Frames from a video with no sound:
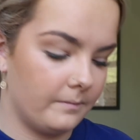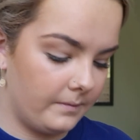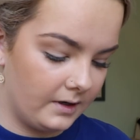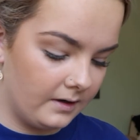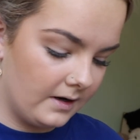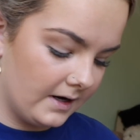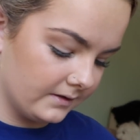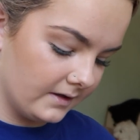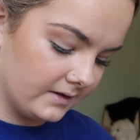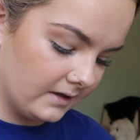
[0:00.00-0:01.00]
but as
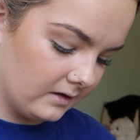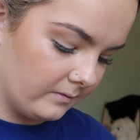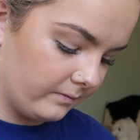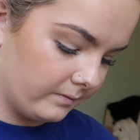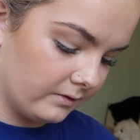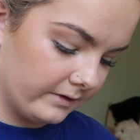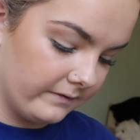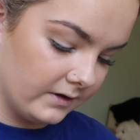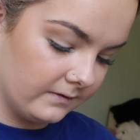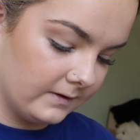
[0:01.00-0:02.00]
I said in a
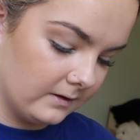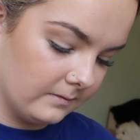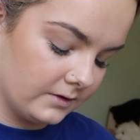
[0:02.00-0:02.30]
previous video,